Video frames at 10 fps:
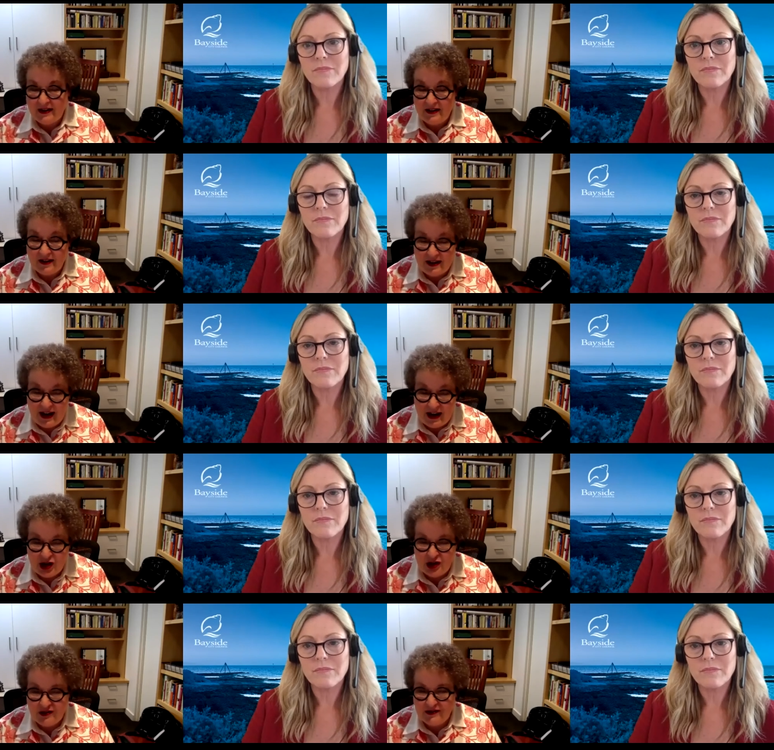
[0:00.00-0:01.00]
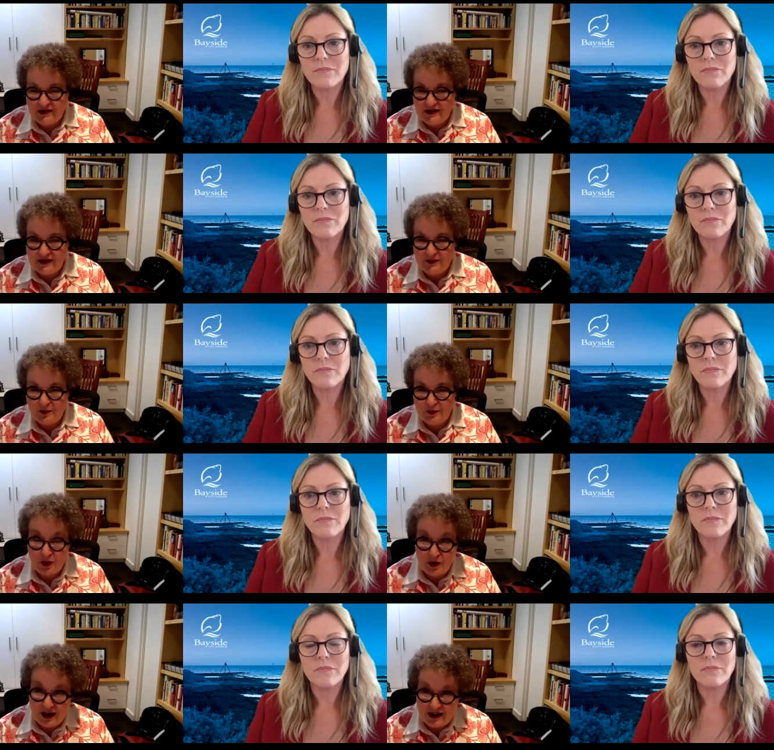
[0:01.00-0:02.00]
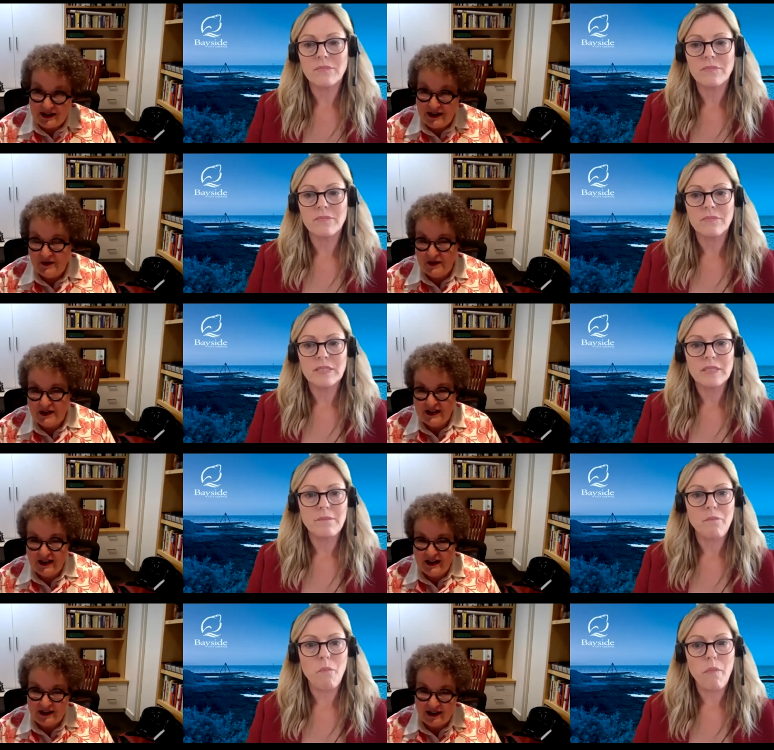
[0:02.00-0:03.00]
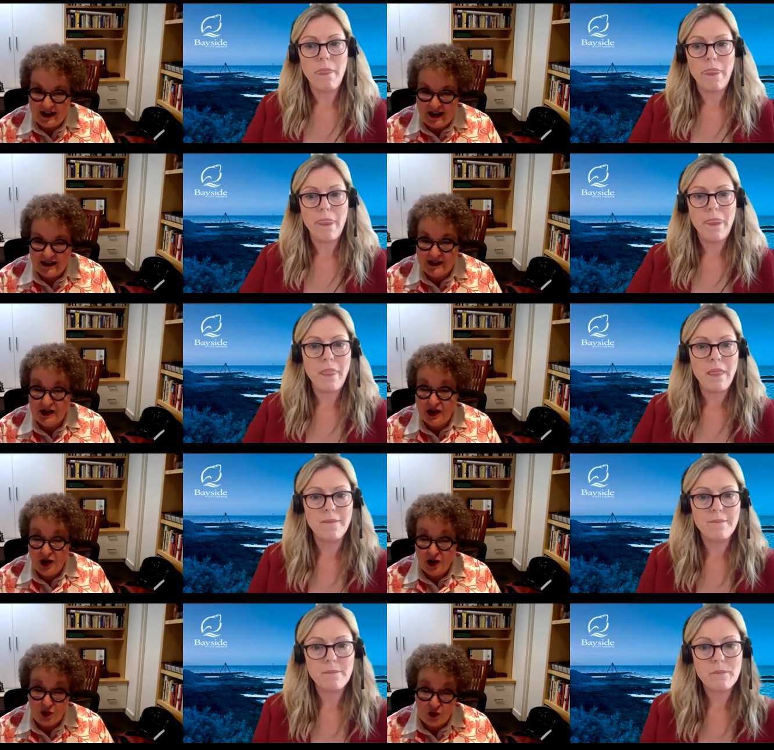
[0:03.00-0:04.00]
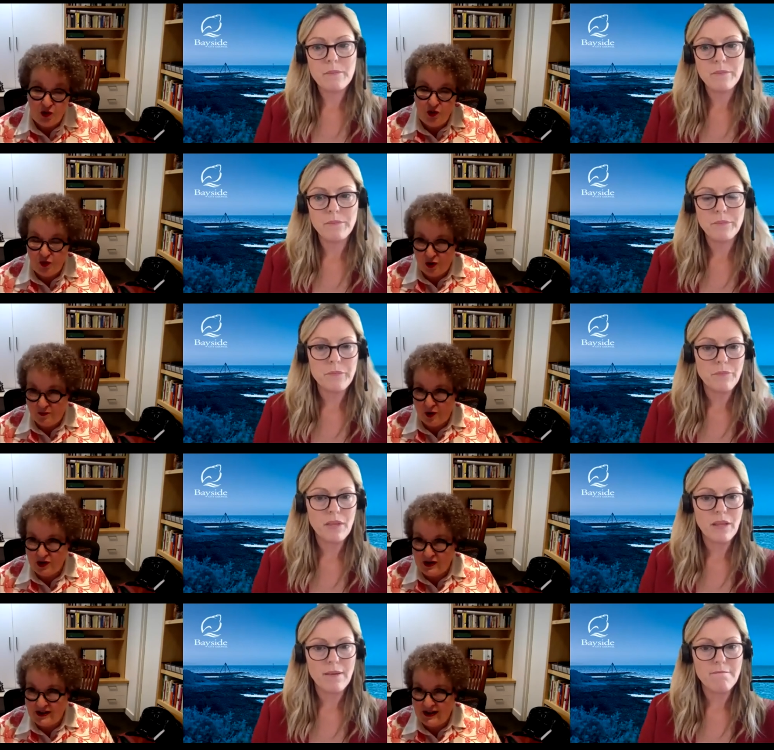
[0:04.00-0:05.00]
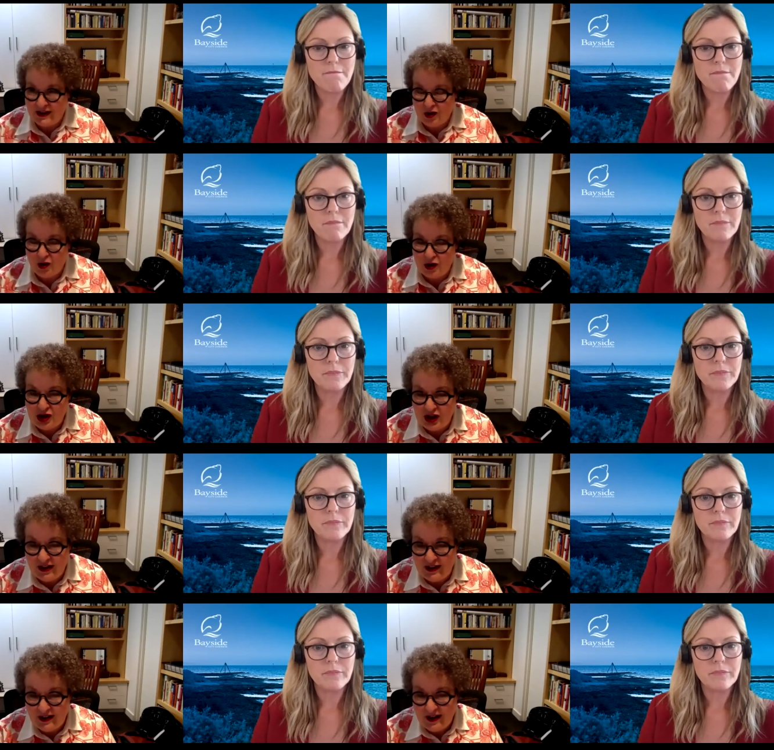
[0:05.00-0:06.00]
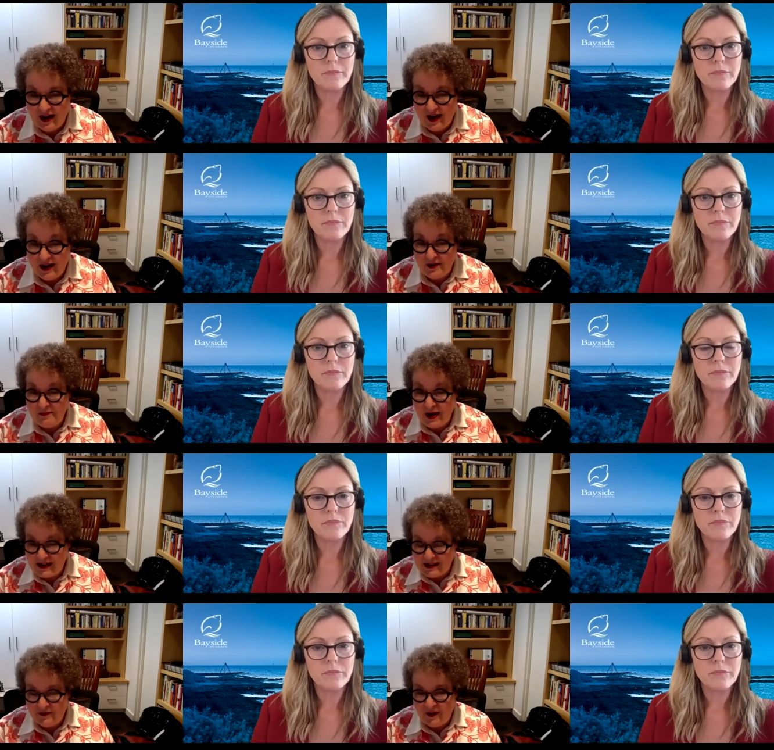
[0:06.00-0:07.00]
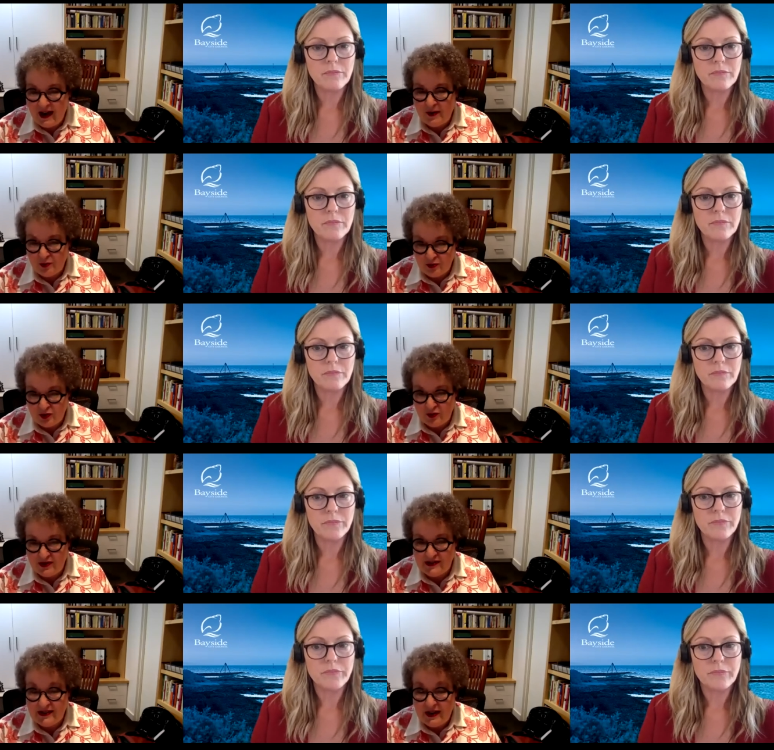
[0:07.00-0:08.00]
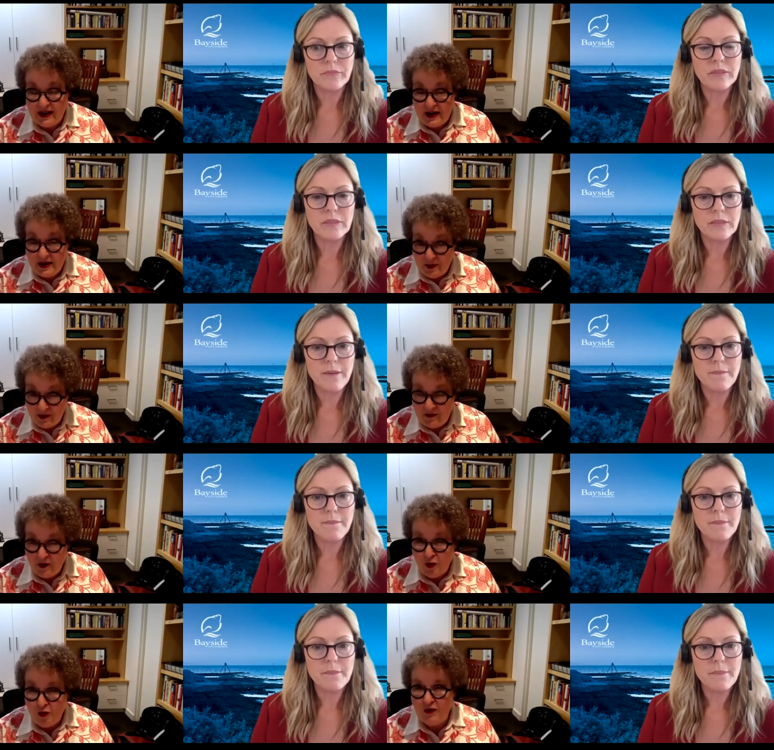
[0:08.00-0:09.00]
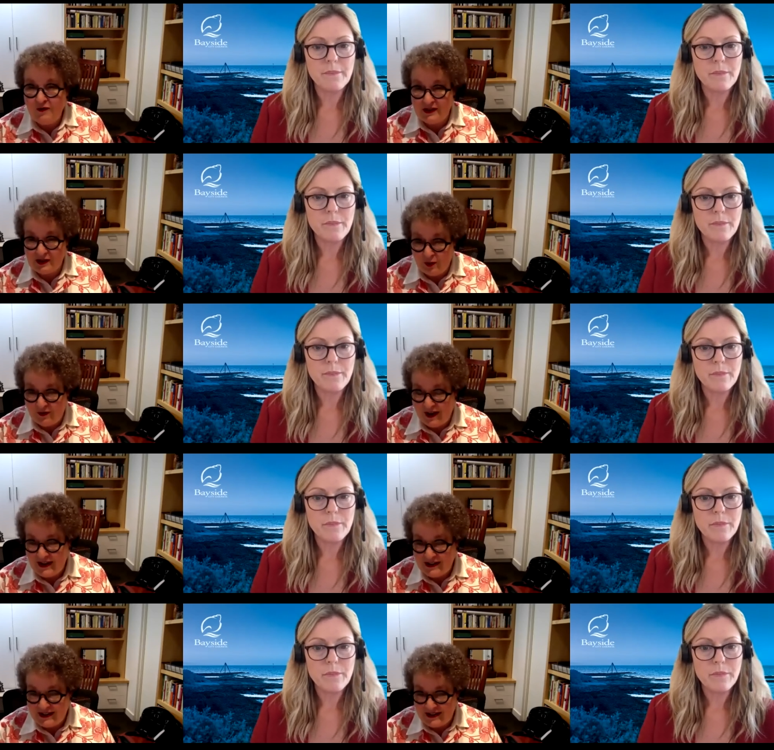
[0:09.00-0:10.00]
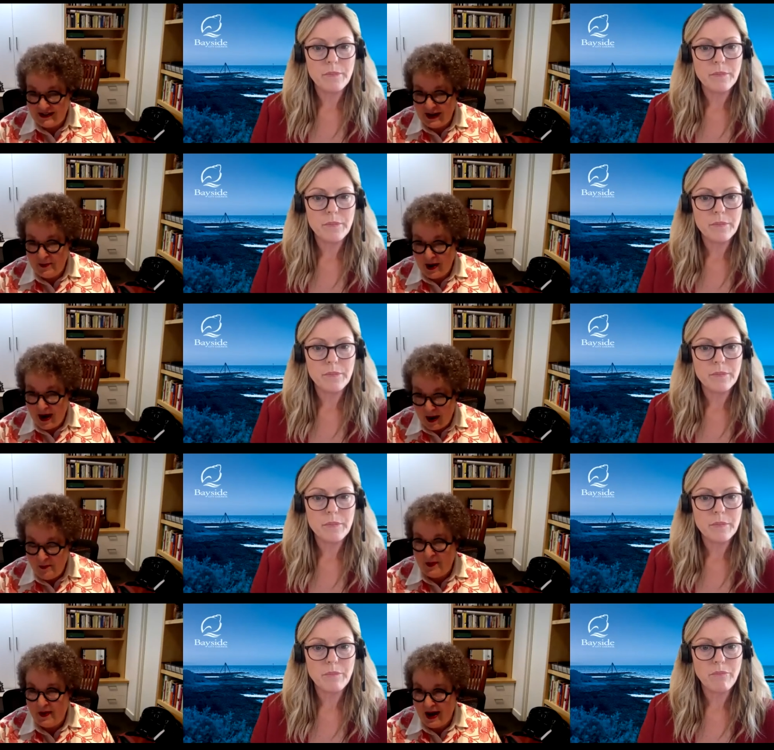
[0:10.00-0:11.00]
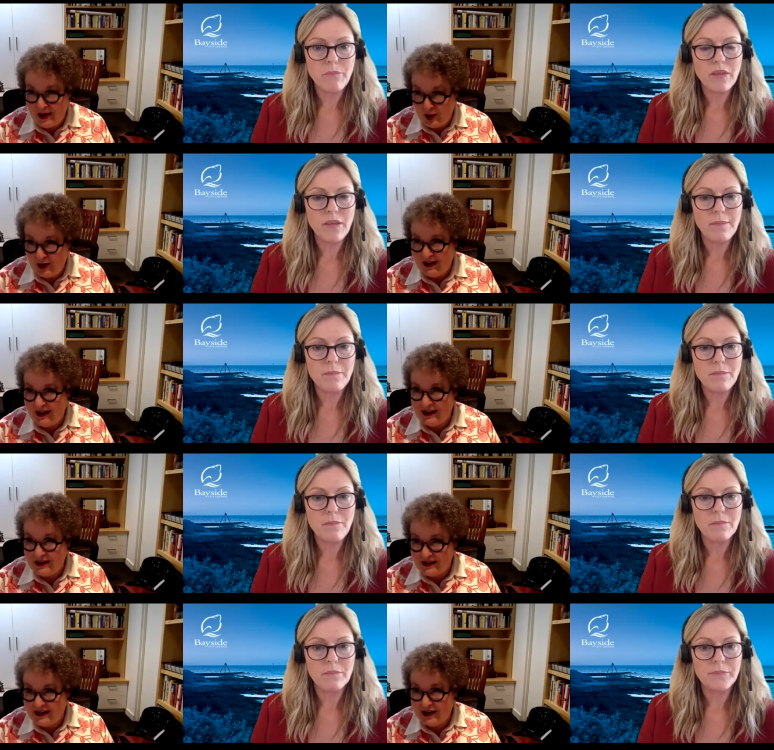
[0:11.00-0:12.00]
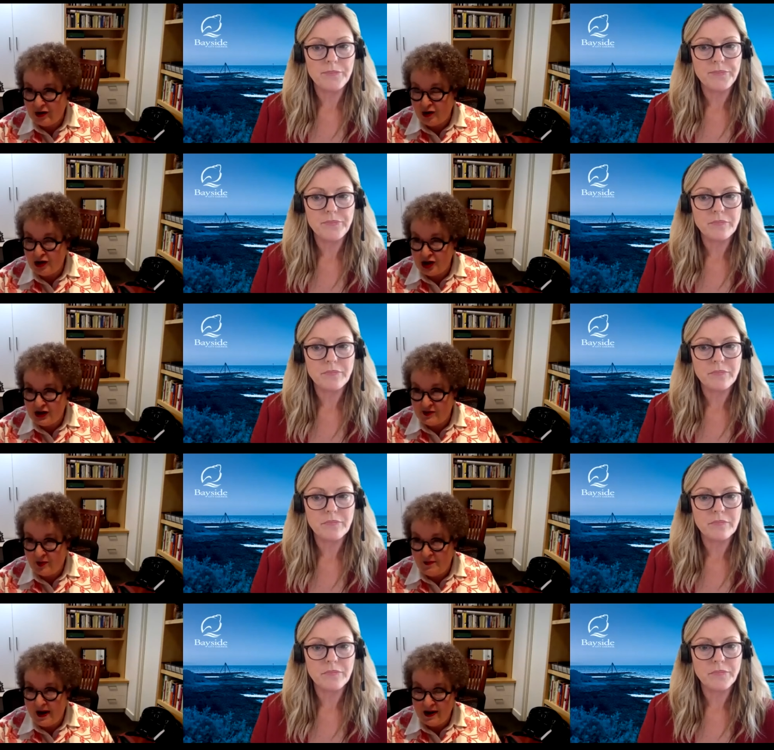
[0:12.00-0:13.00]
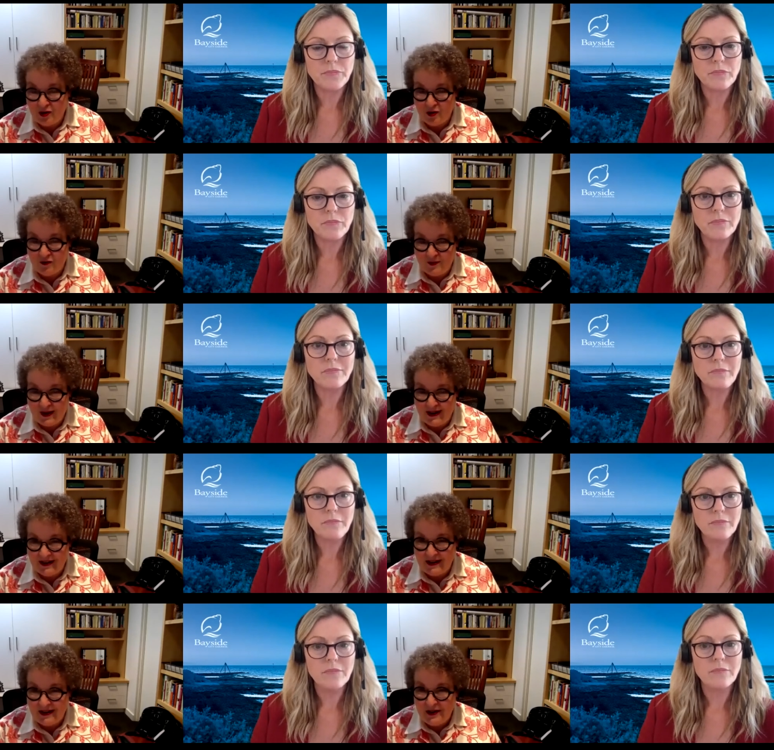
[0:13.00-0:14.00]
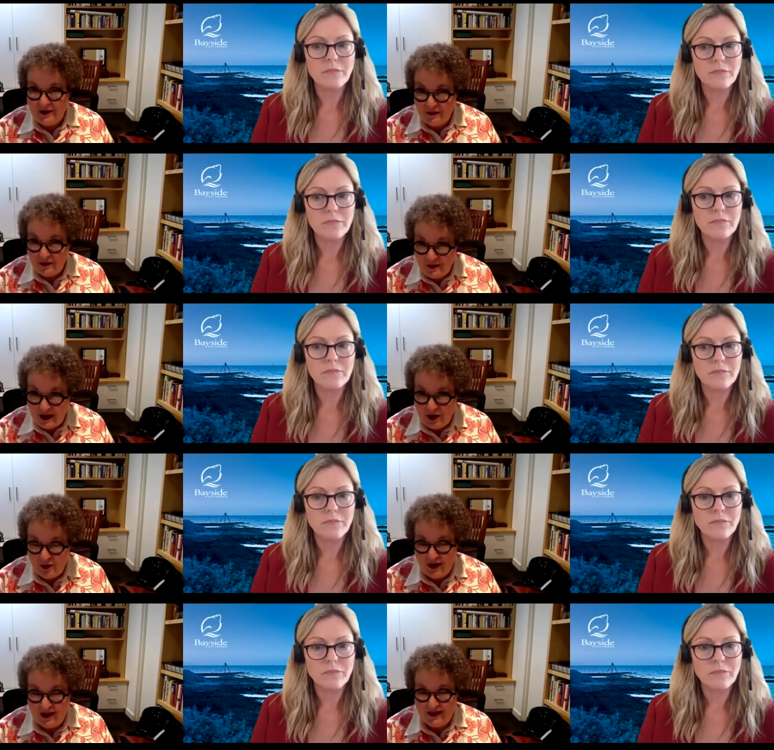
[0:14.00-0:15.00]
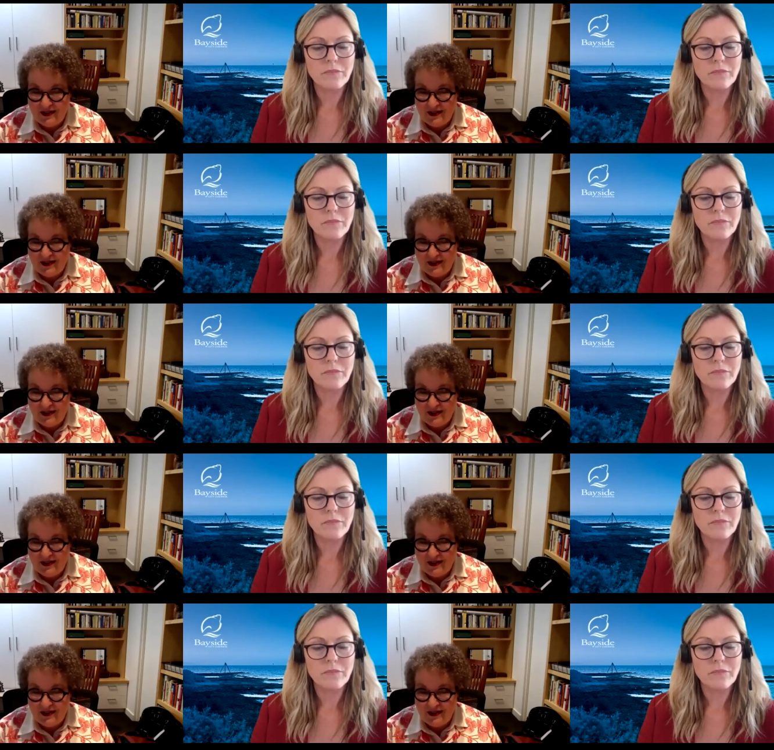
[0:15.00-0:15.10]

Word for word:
Speaker 1: connections, productivity, and links through what modern technology uh, makes available to us. But for all of us, we've had to step up, I think, into technologies we might not have been familiar with.